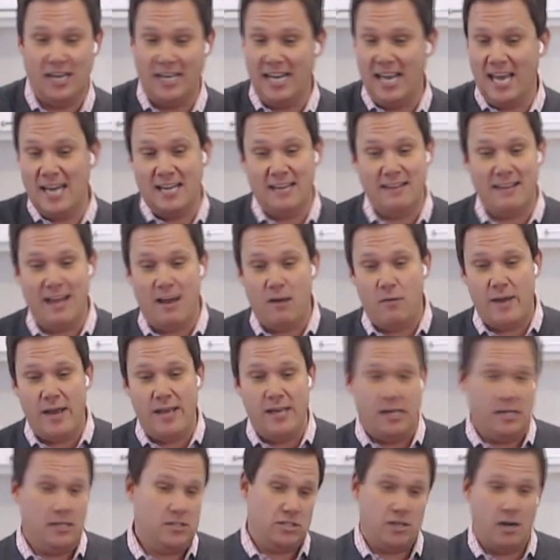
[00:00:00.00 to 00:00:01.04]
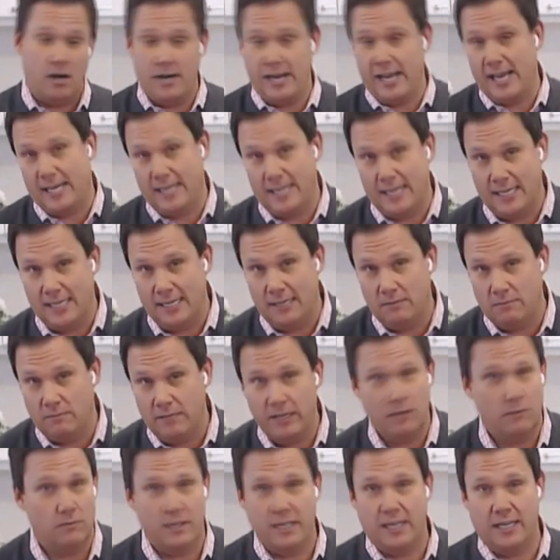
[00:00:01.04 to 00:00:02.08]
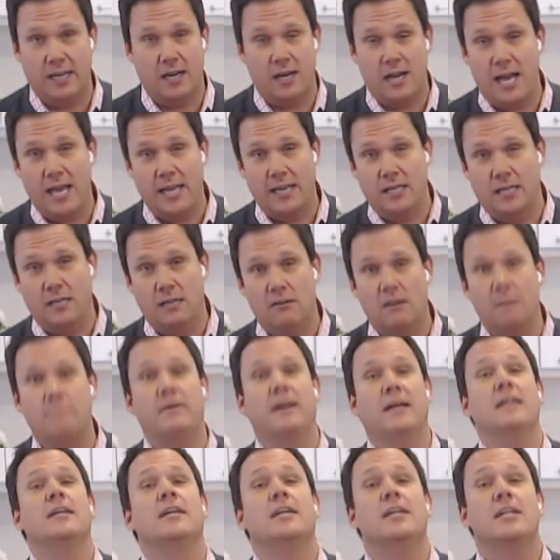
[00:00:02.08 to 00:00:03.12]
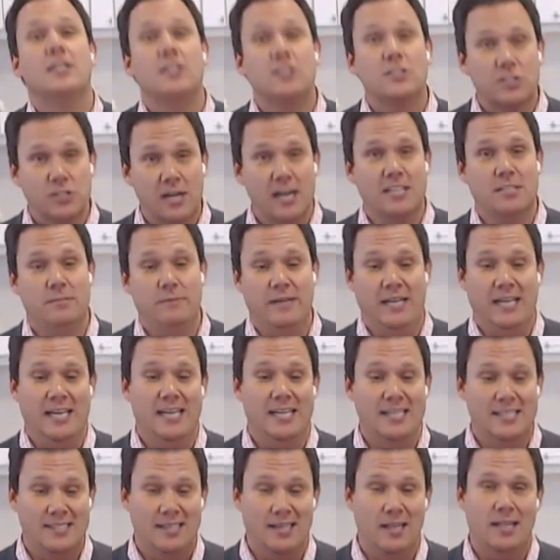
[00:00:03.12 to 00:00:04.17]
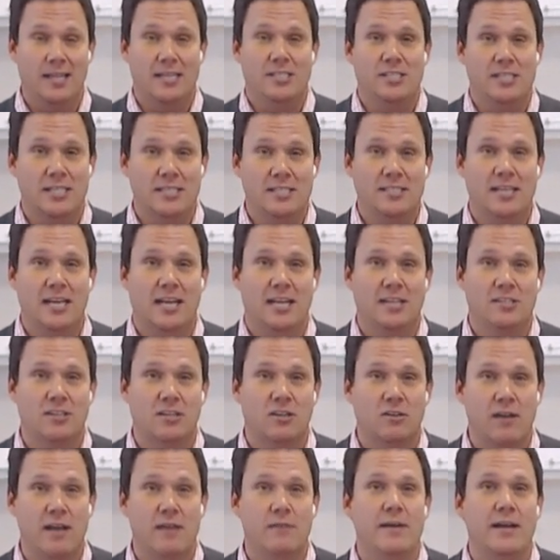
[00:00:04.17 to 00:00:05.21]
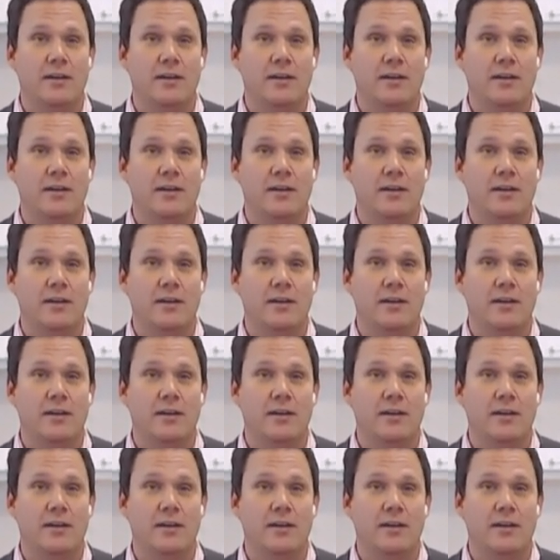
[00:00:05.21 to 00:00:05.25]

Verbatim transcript: end it that way. You can start and end it. We don't really care how you do it, but Trust me, it is delicious and it's a great way to